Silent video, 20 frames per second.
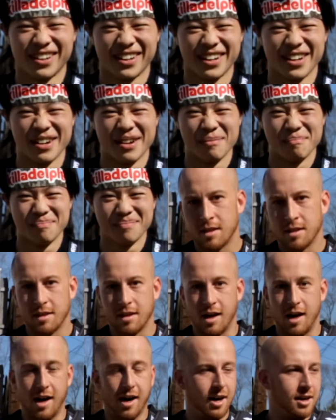I
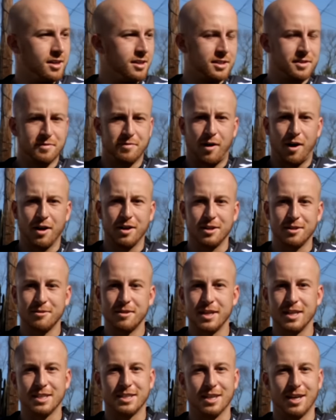am. It's fun,
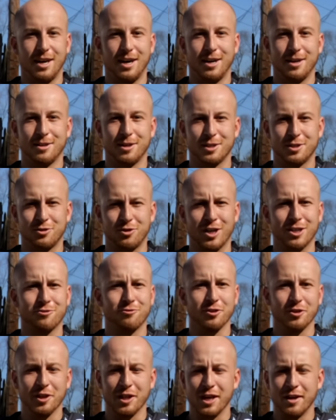it's a stress
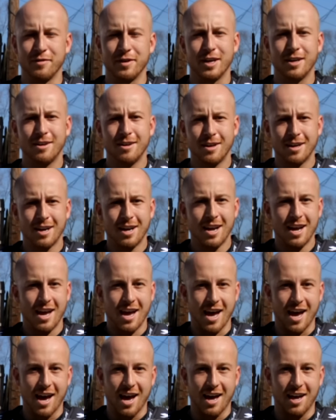reliever,
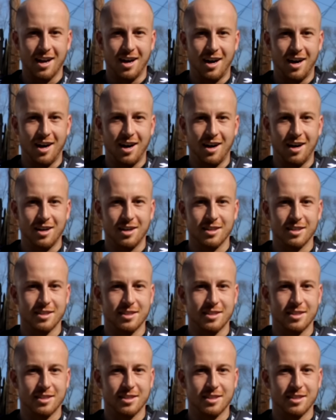and